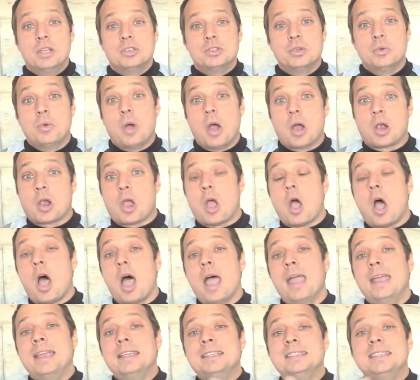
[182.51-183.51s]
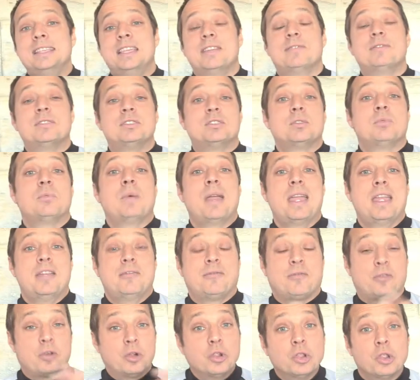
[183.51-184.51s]
So our eyes give us away
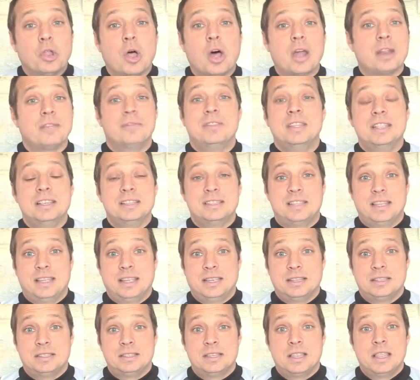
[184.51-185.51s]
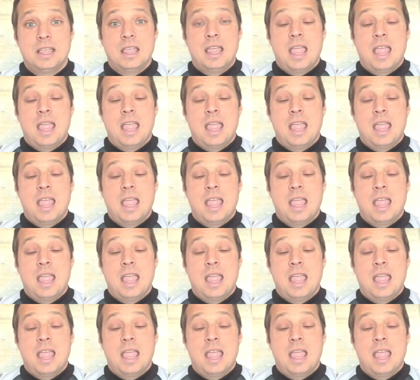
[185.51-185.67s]
for a lot of these things.